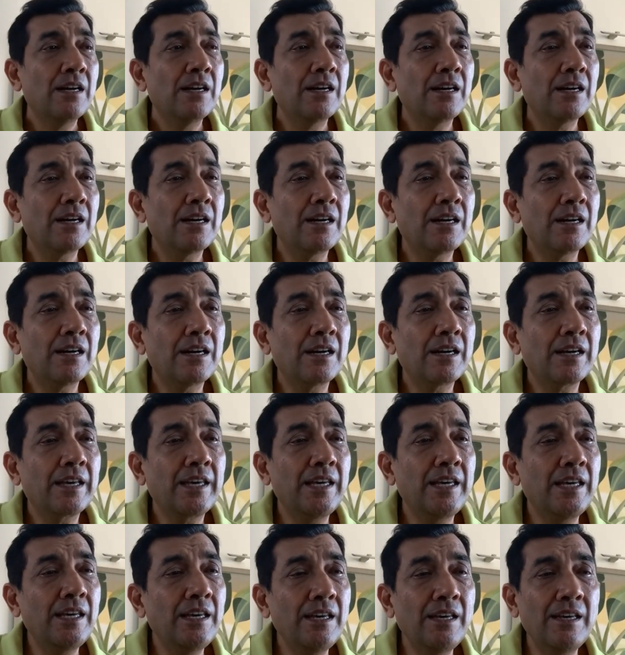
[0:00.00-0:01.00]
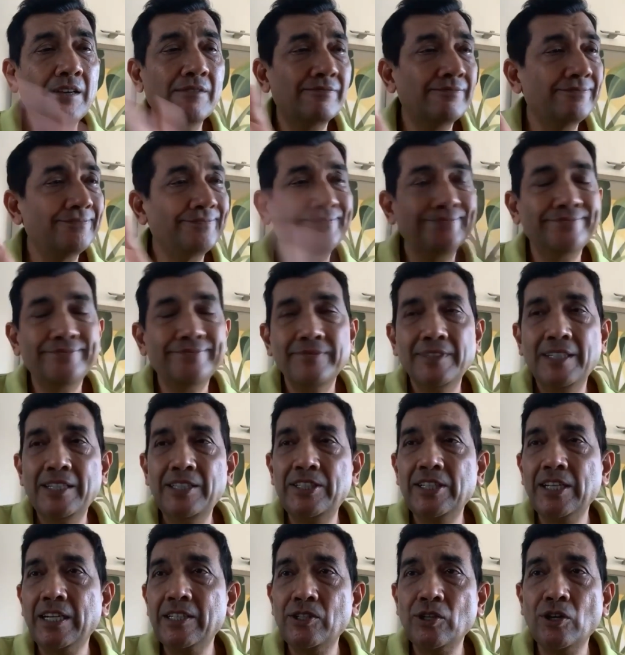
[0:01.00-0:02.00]
Uh, he he
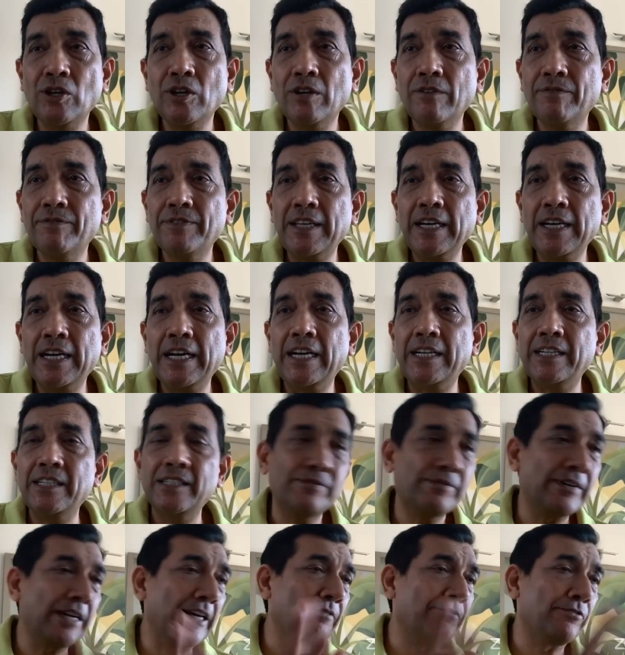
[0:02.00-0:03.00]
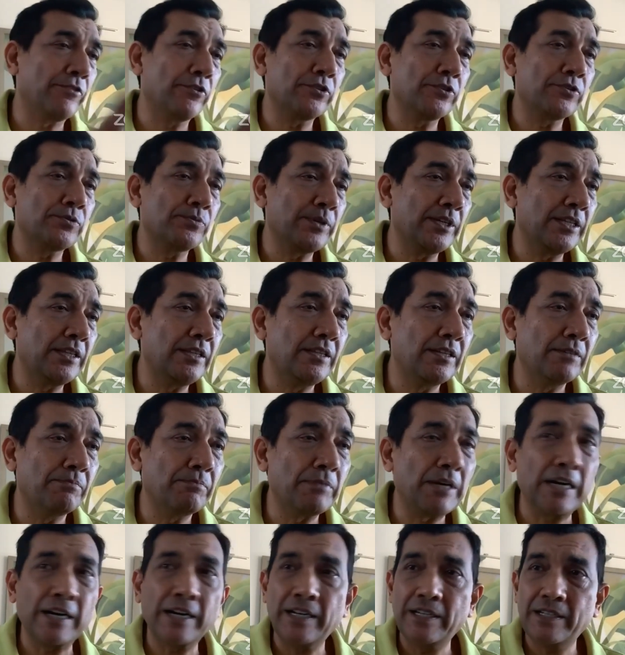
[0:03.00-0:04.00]
shut all of that. His wife was with the
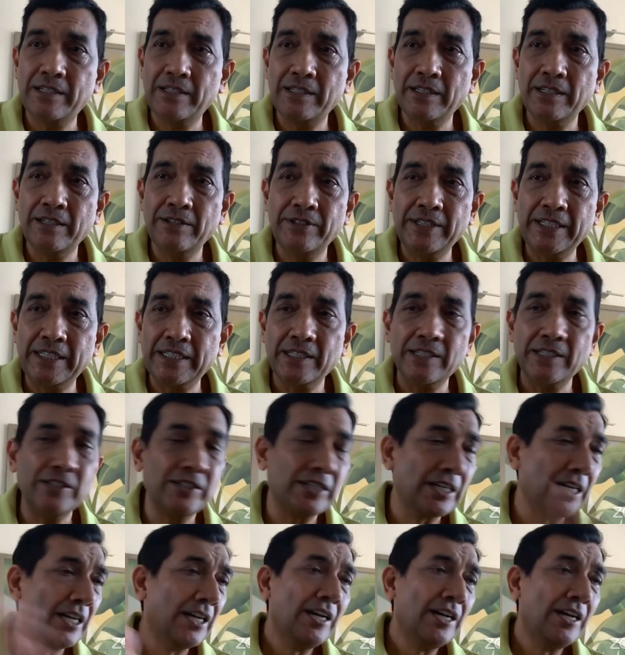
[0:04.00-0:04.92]
market uh, research.